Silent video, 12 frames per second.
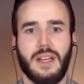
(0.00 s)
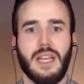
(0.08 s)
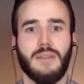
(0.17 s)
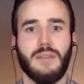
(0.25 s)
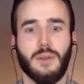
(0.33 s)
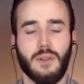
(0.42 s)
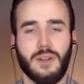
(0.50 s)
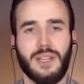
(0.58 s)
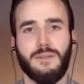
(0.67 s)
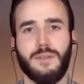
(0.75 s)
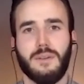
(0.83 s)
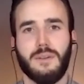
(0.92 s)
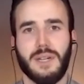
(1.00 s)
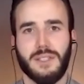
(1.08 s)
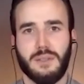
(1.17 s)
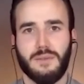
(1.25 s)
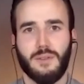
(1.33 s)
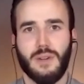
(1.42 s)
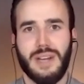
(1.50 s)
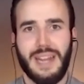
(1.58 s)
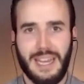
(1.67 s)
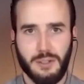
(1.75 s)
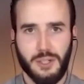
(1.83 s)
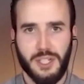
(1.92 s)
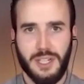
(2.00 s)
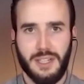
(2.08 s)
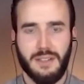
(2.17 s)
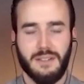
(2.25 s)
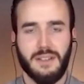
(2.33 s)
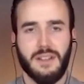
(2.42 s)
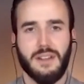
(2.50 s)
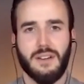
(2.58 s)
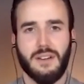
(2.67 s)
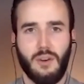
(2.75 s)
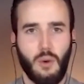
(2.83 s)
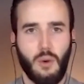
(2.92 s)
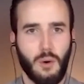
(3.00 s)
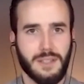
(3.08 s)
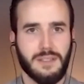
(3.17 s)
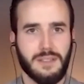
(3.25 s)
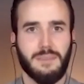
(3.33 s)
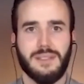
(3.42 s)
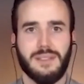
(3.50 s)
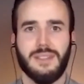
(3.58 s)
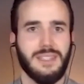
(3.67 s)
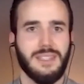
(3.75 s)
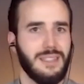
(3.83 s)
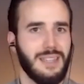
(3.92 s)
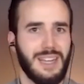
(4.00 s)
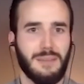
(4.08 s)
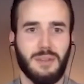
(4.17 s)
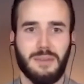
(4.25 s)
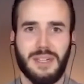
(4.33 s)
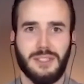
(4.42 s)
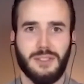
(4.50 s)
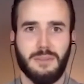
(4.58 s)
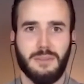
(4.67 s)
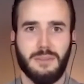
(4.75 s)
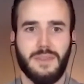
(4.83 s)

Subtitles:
If you're looking for a mushroom for energy, cordyceps is the name of the mushroom.